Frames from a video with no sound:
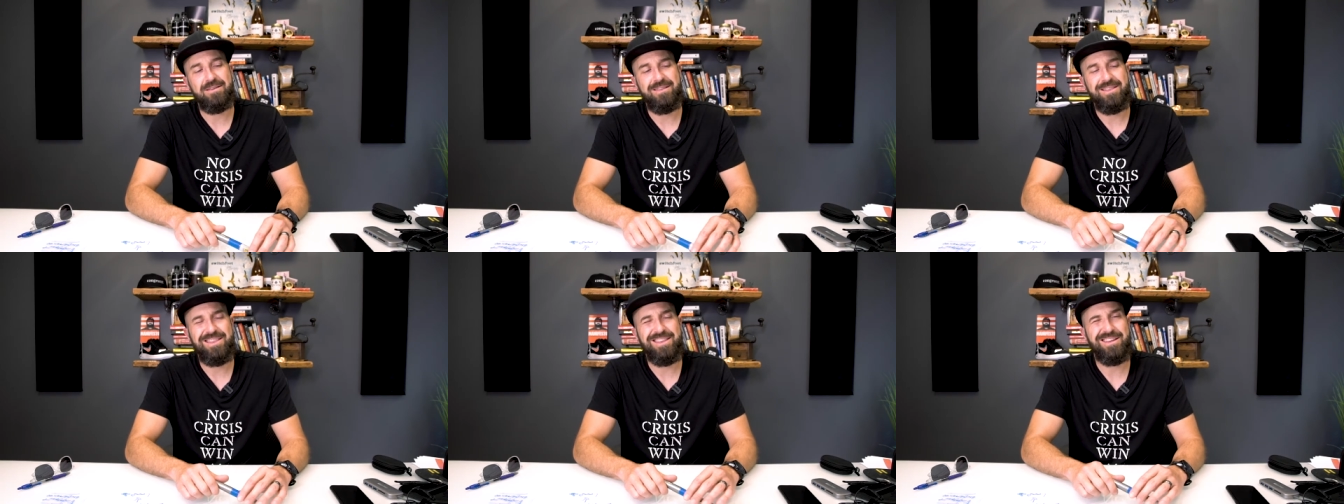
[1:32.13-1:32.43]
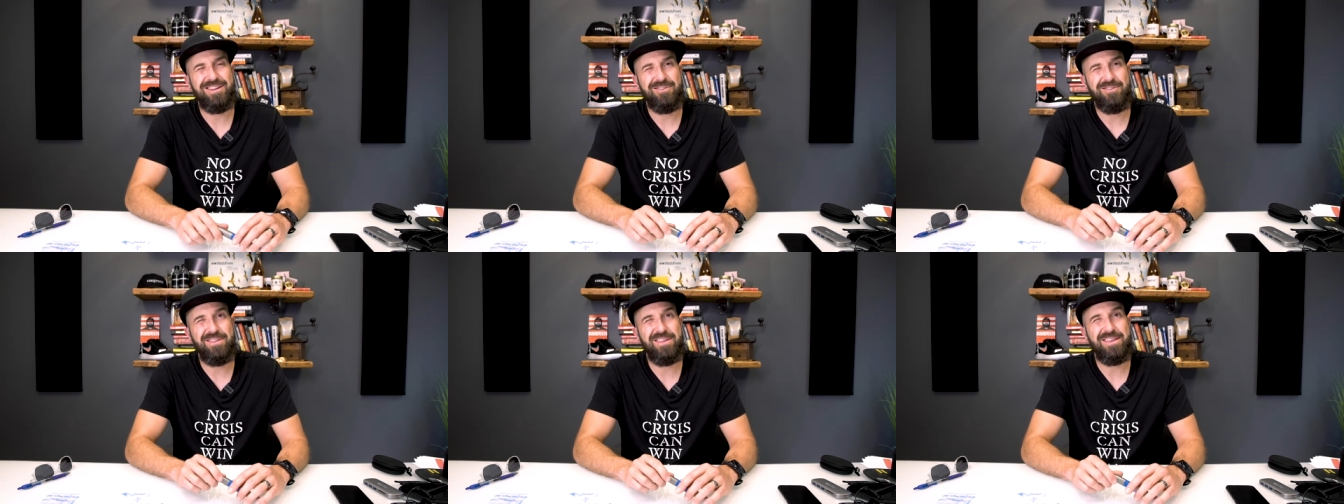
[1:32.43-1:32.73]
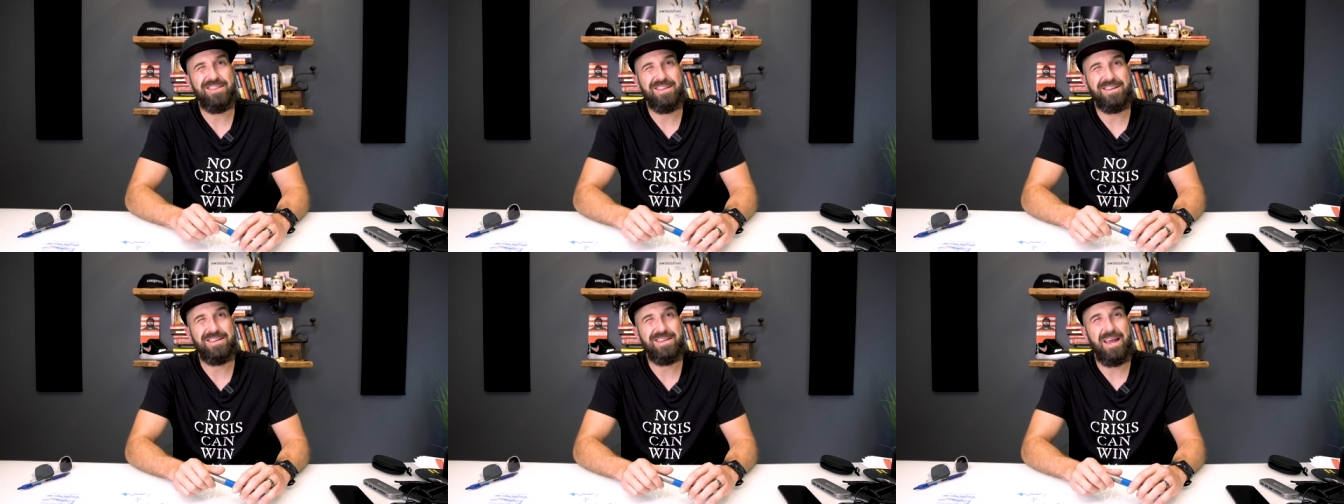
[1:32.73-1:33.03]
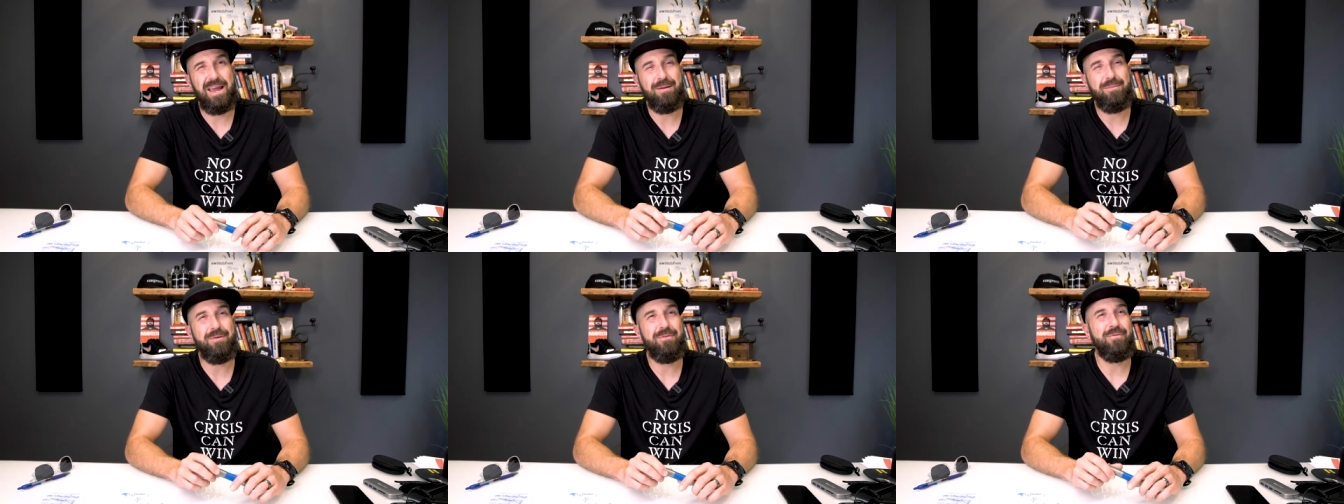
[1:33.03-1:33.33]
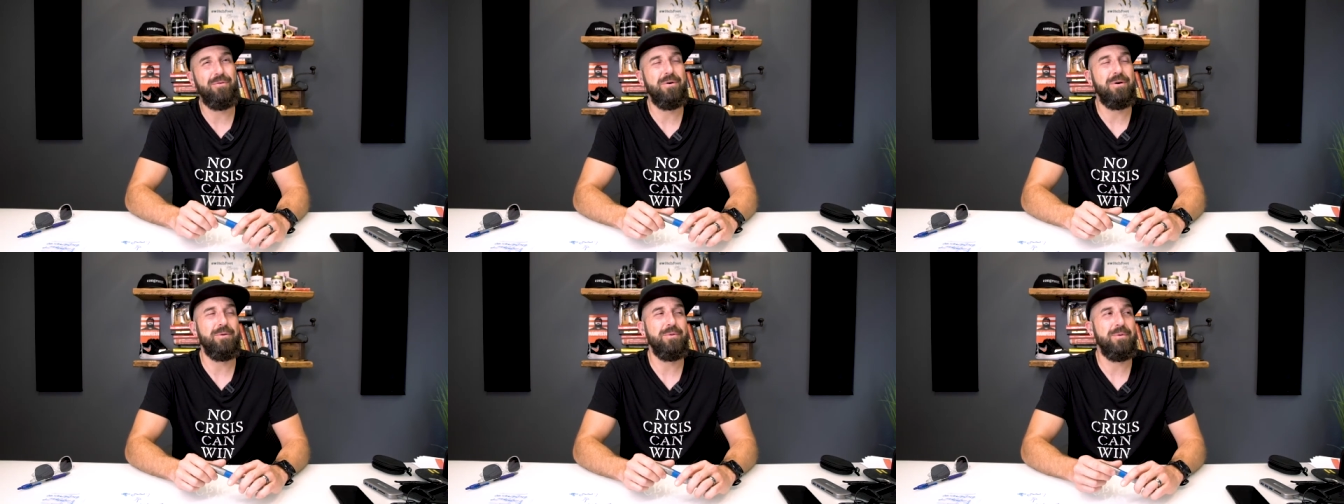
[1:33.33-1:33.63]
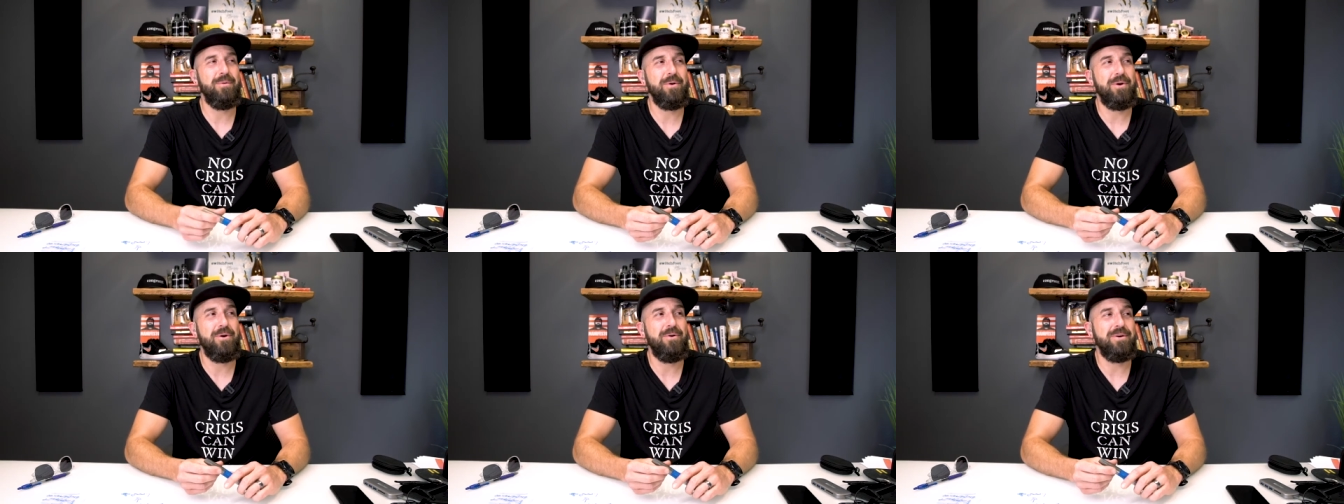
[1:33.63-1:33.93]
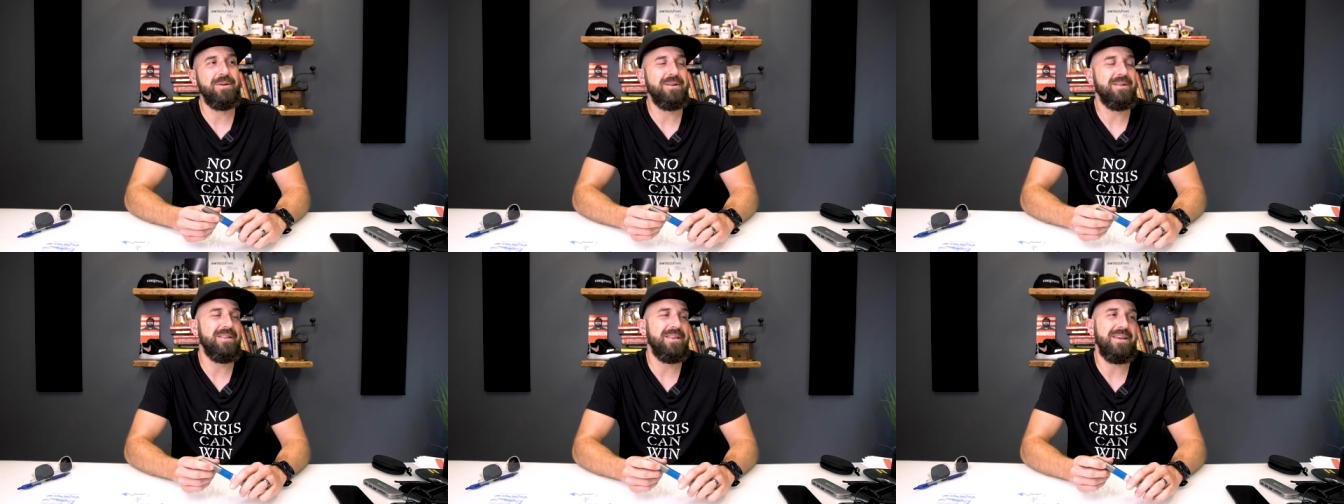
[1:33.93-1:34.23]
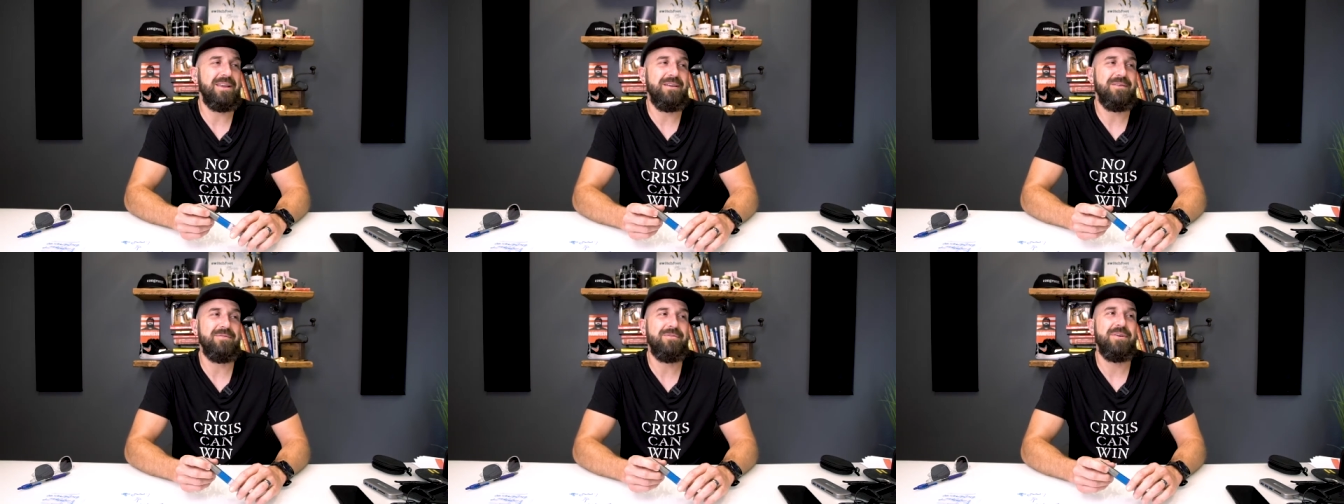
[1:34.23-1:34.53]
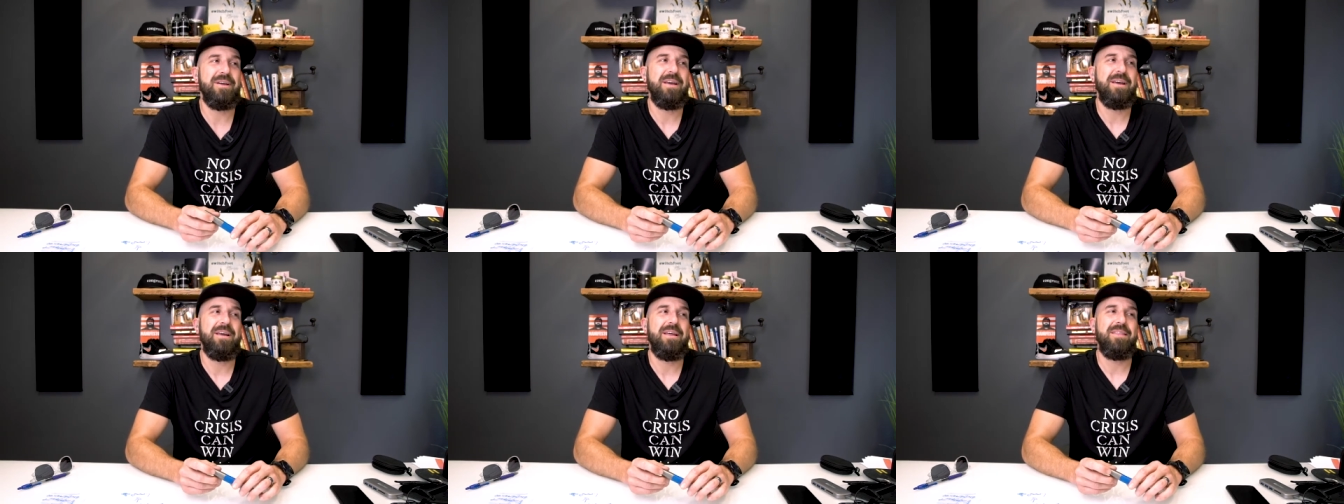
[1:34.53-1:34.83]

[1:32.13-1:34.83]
literally the day before we were going to leave